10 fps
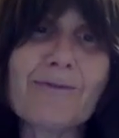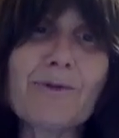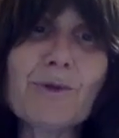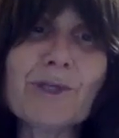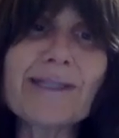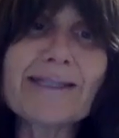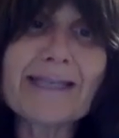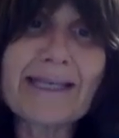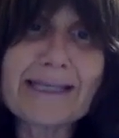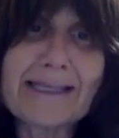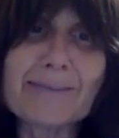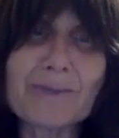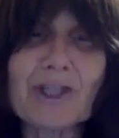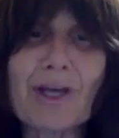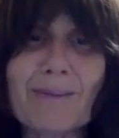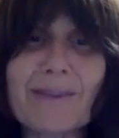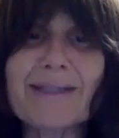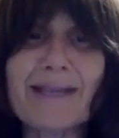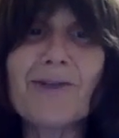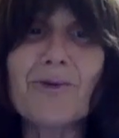If you look into Tehillim, Hashem is,
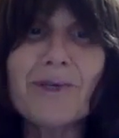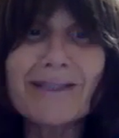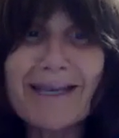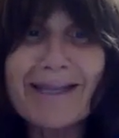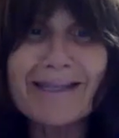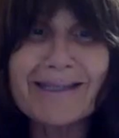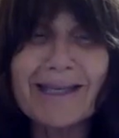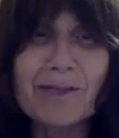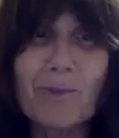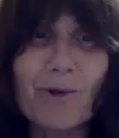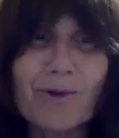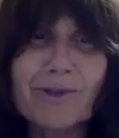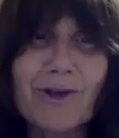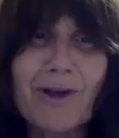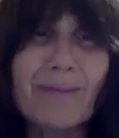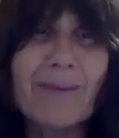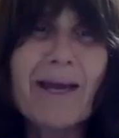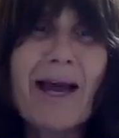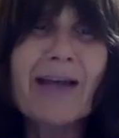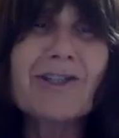we say this to Tehillim all the time.
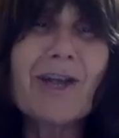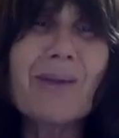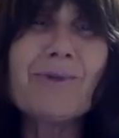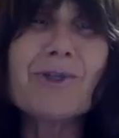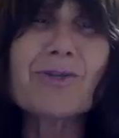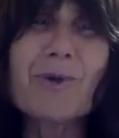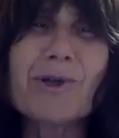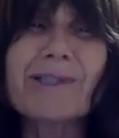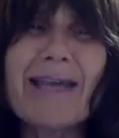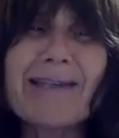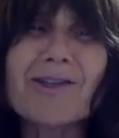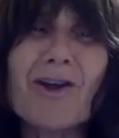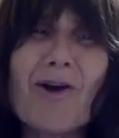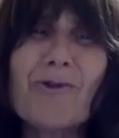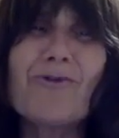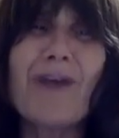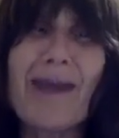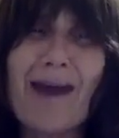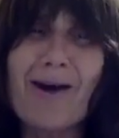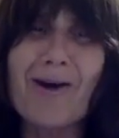Hashem yishmor tzeischa
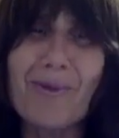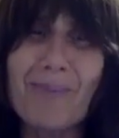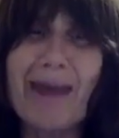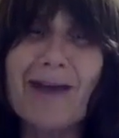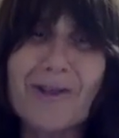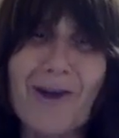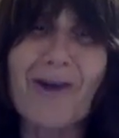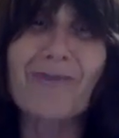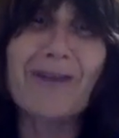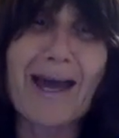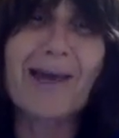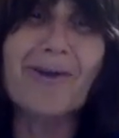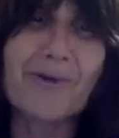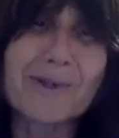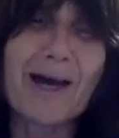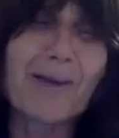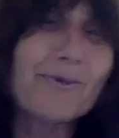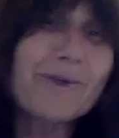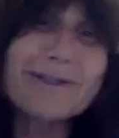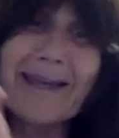uveyacha me'ata v'ad olam.
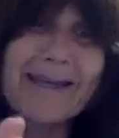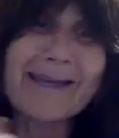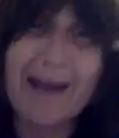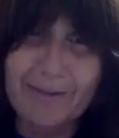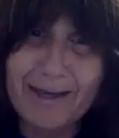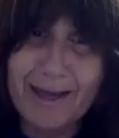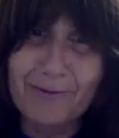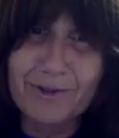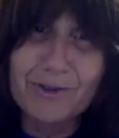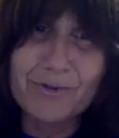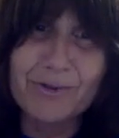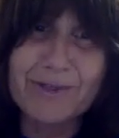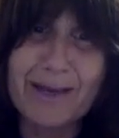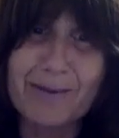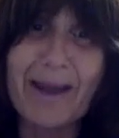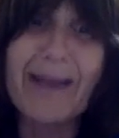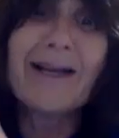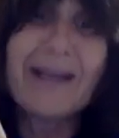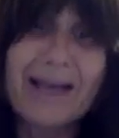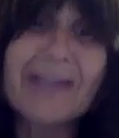We saying it, I think, every Tuesday, right?
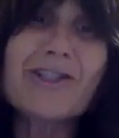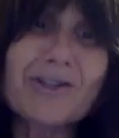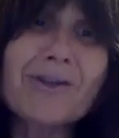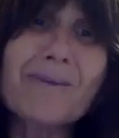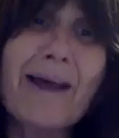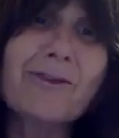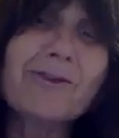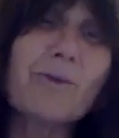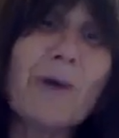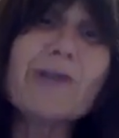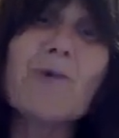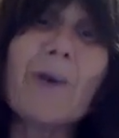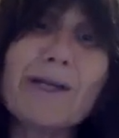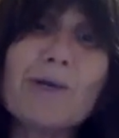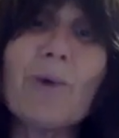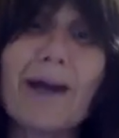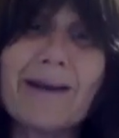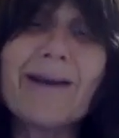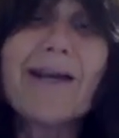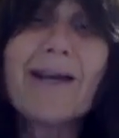It's Shir Lamal, the
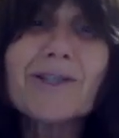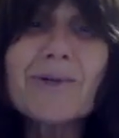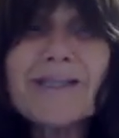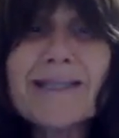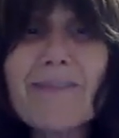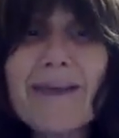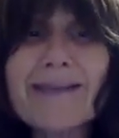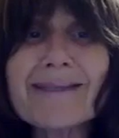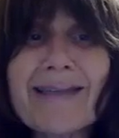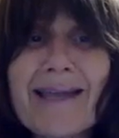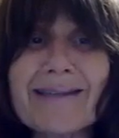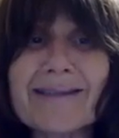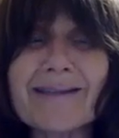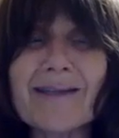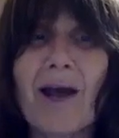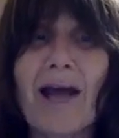121. So it doesn't make sense.